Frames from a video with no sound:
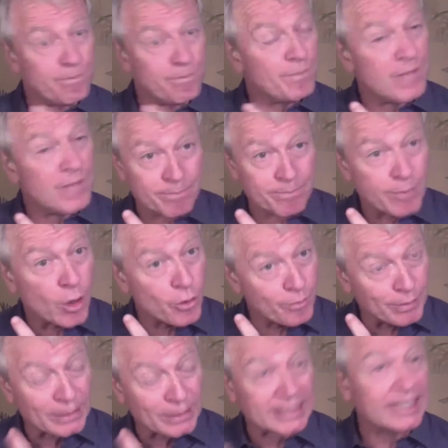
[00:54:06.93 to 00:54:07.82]
In
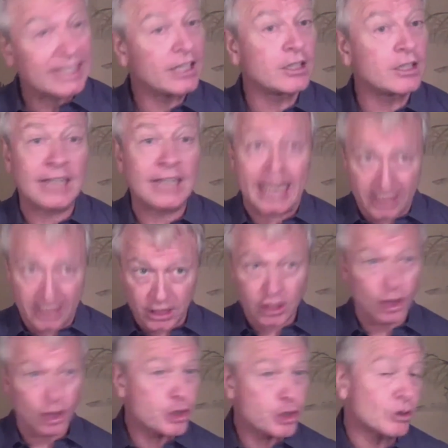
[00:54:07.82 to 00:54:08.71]
both political and
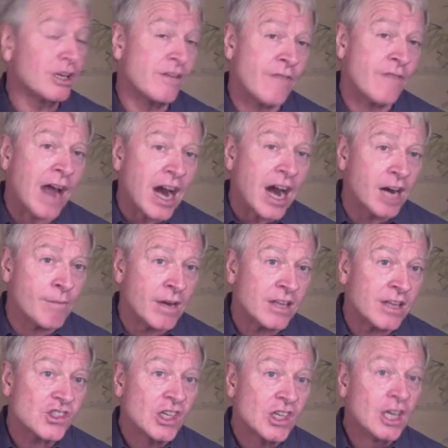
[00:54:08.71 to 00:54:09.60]
cultural
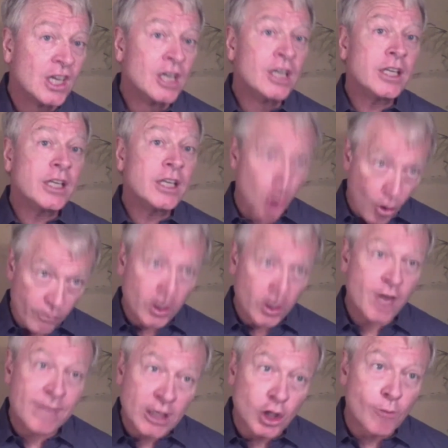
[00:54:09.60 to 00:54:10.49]
environments,
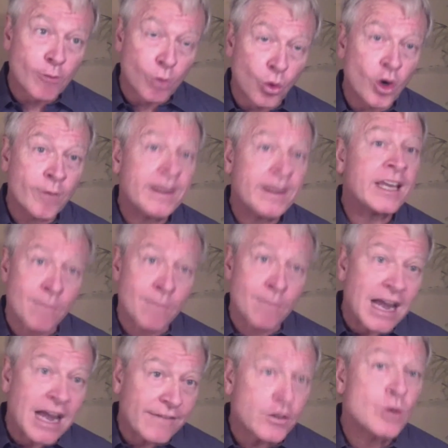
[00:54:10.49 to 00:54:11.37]
overcoming global warming, in
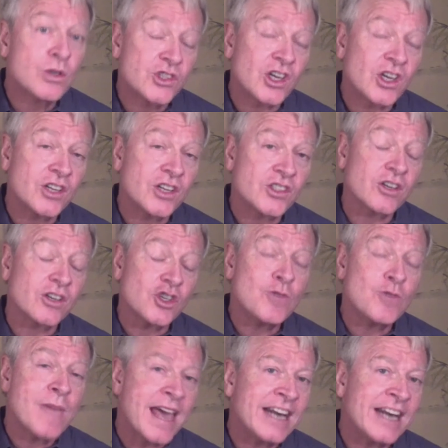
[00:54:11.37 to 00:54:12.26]
my view, is
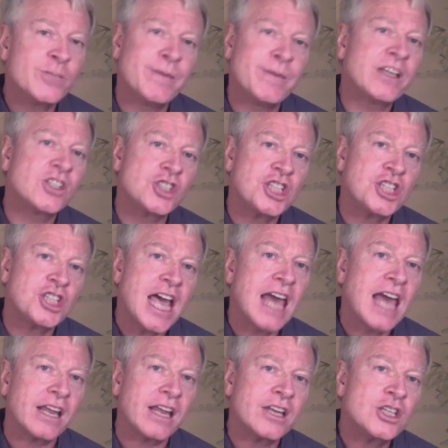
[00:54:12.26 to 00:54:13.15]
humanity's biggest
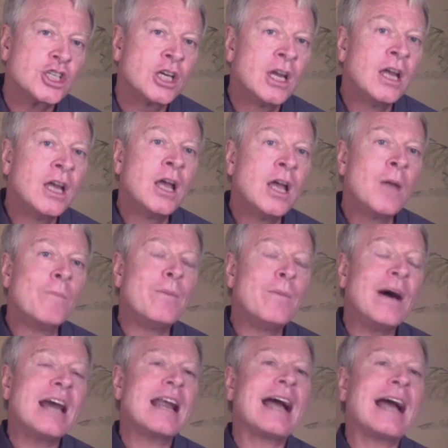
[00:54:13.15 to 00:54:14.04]
challenge.
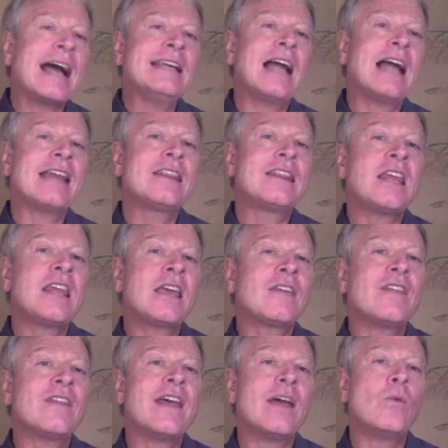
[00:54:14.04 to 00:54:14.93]
But I think
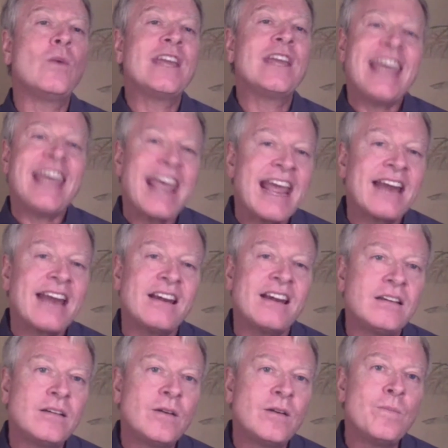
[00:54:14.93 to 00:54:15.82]
that we can't
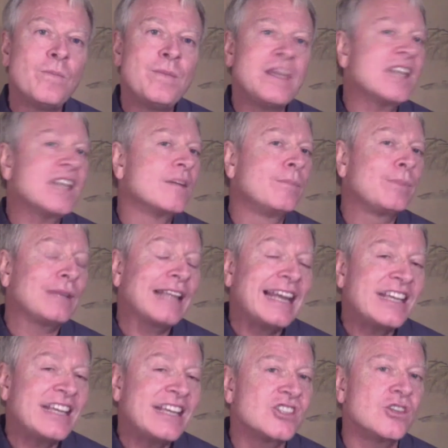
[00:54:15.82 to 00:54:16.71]
be
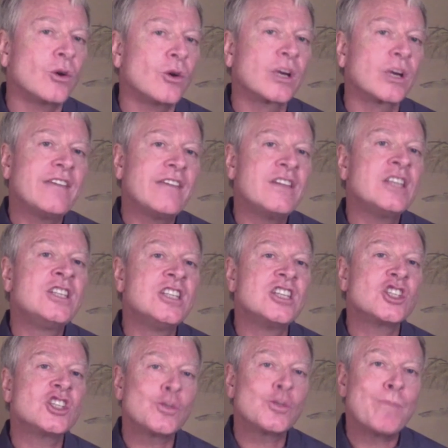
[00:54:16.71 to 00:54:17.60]
complacent or get into
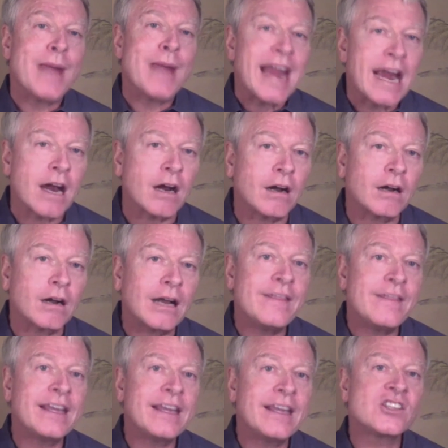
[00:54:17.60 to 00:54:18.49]
despair.
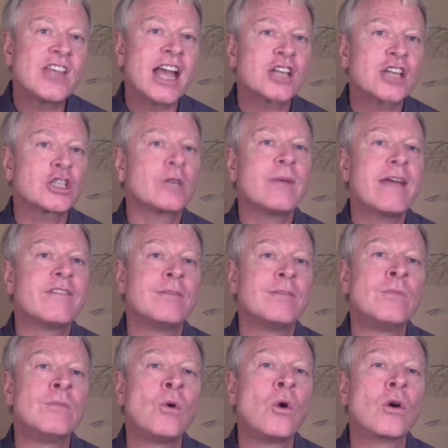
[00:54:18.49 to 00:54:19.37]
I think it's actually, we have a
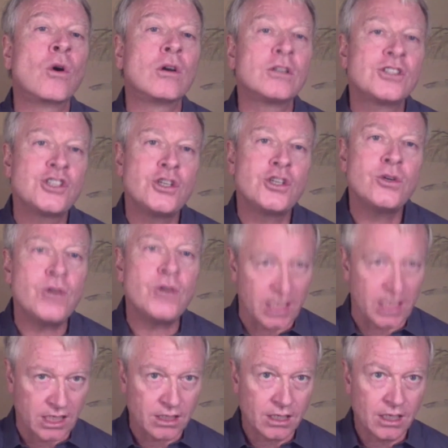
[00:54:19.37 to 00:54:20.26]
moral
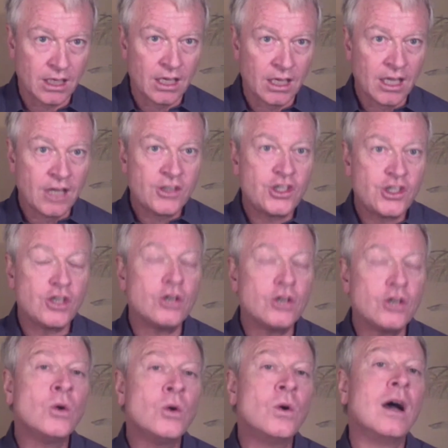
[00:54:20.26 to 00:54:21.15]
duty
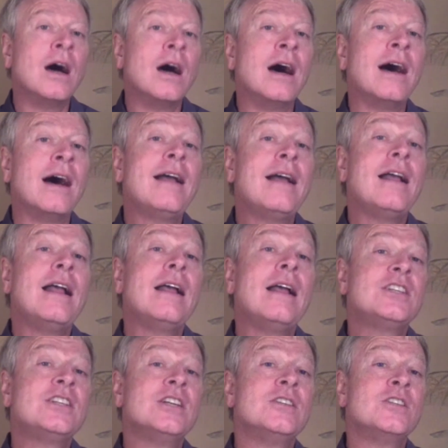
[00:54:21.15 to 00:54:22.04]
to
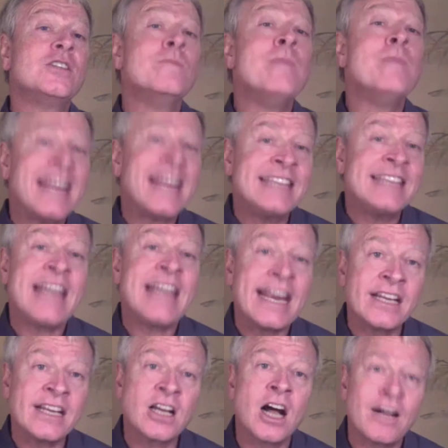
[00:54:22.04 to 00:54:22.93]

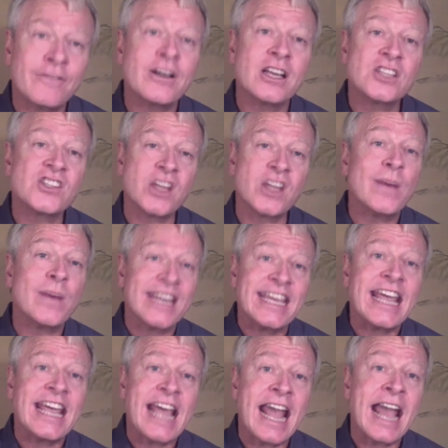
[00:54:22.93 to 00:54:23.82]
maintain confidence that we
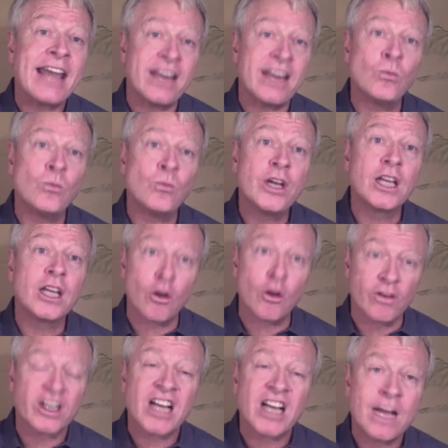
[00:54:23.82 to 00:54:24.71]
can and will
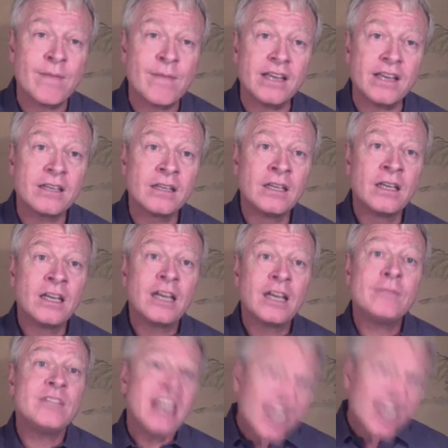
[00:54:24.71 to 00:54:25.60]
overcome it.
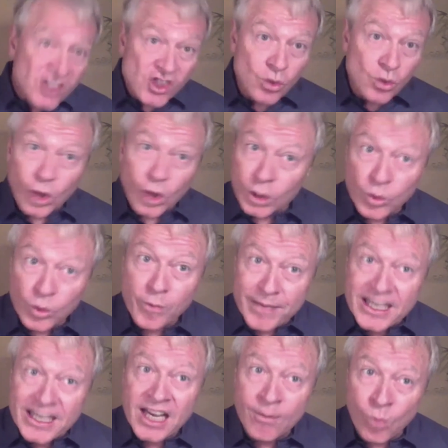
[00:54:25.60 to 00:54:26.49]
Yes, the world will
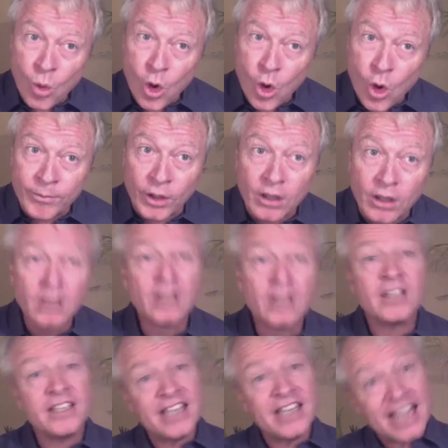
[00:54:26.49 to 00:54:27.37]
become warmer.
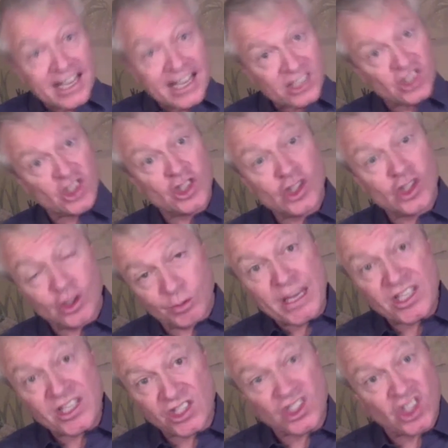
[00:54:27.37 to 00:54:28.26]
Yes,
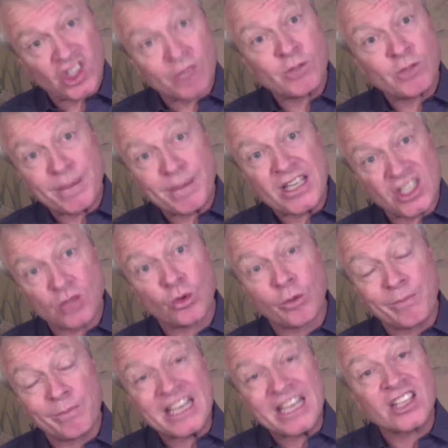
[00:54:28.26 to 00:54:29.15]
some species
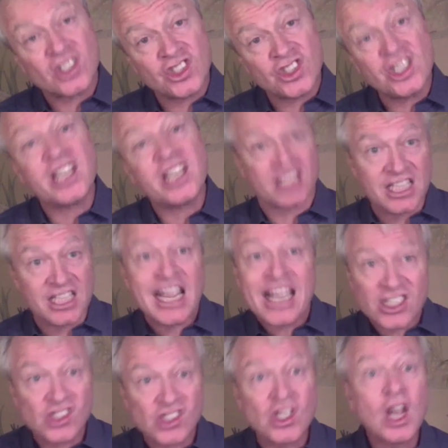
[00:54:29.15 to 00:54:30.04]
will be extinct.
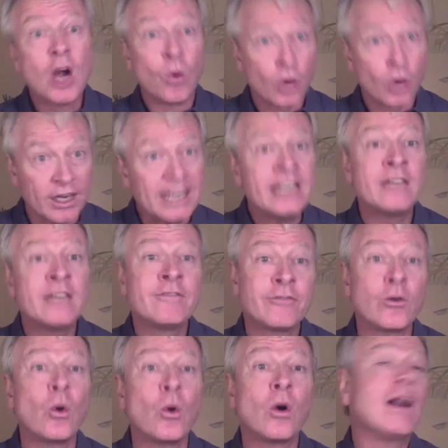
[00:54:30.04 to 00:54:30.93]
Yes, we're in
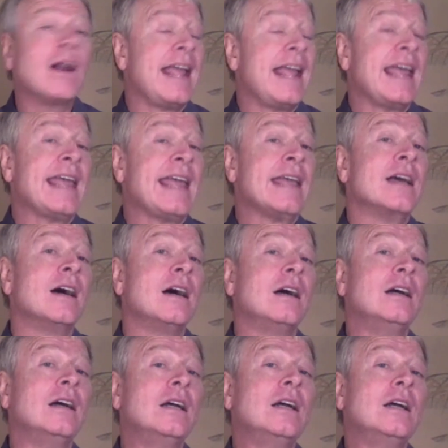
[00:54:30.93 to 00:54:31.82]
for
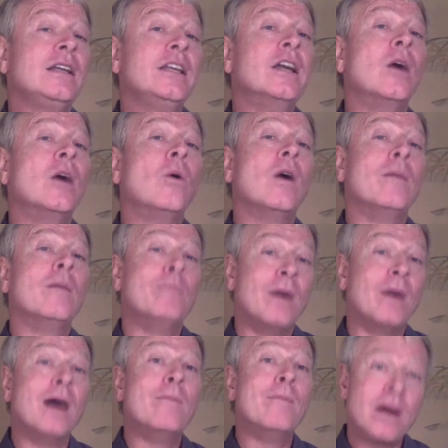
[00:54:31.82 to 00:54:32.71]
a
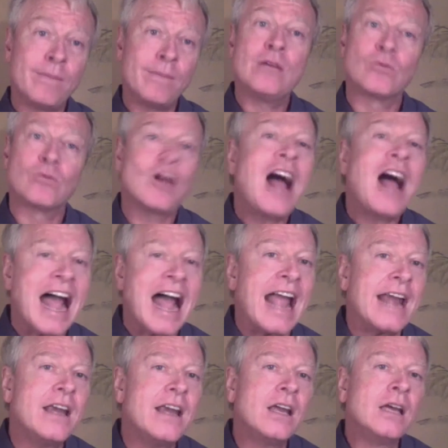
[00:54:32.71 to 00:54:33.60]
bumpy
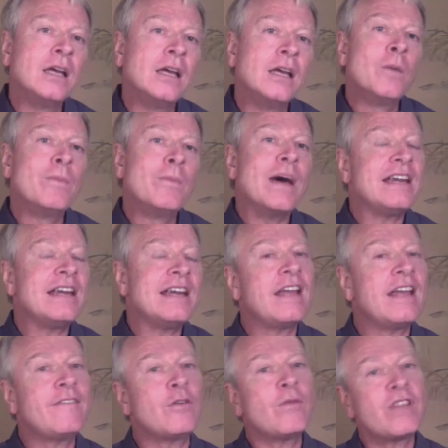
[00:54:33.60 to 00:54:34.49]
ride. But
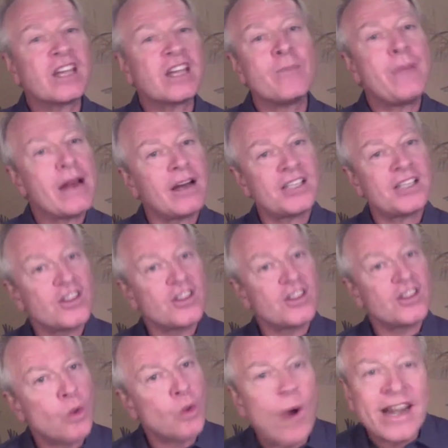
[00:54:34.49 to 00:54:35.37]
if we compare it to the
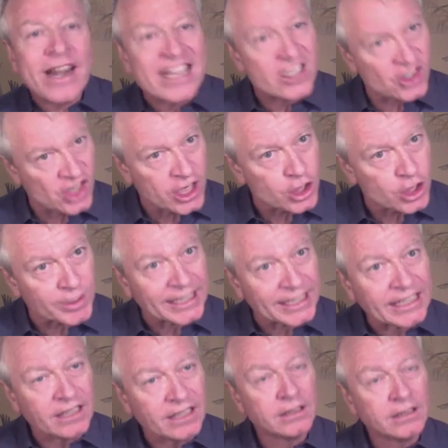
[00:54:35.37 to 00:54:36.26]
20th
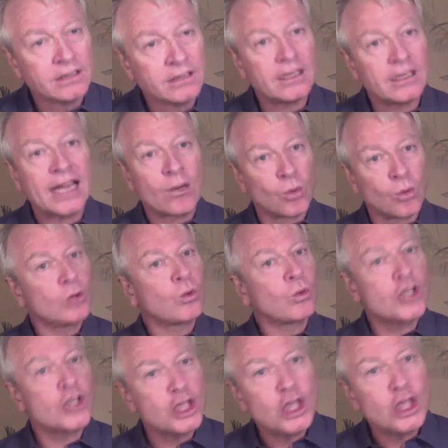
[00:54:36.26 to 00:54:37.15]
century, like World
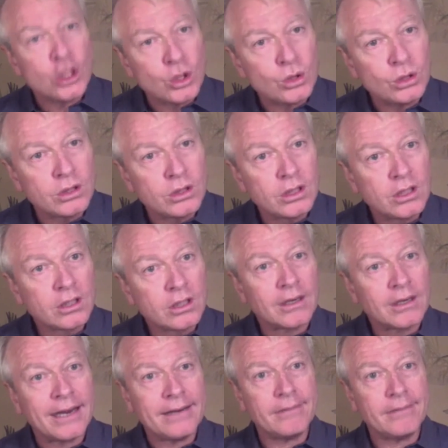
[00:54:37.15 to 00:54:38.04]
War II,
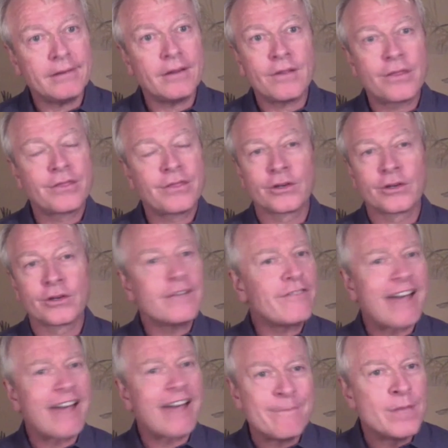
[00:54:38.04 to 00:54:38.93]
right?
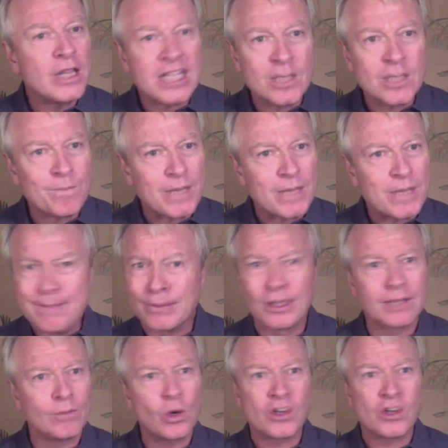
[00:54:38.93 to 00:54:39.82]
35 million people
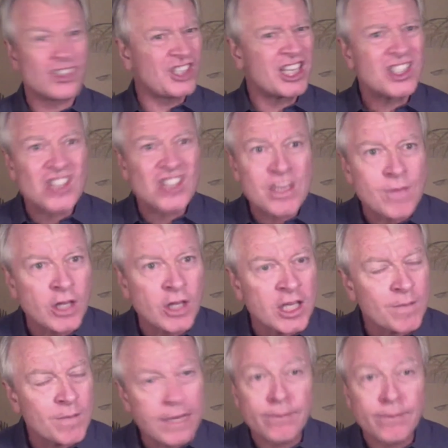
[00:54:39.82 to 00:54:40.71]
or more, 60
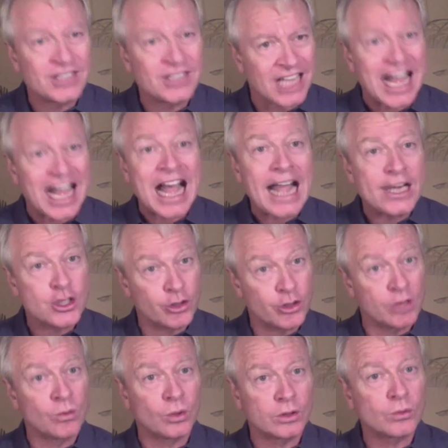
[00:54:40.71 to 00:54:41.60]
million people died
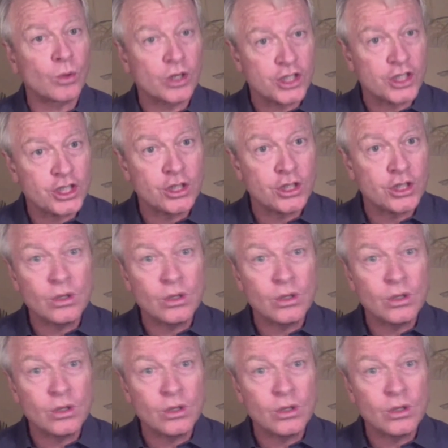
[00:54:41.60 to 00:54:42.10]
during World War II.